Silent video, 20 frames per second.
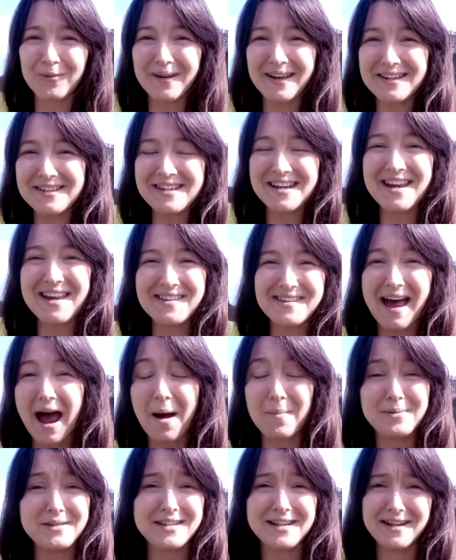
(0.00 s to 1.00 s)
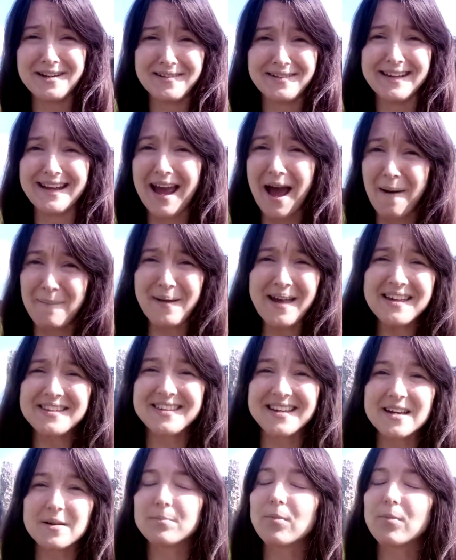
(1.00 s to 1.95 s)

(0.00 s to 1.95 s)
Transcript: which is absolutely amazing.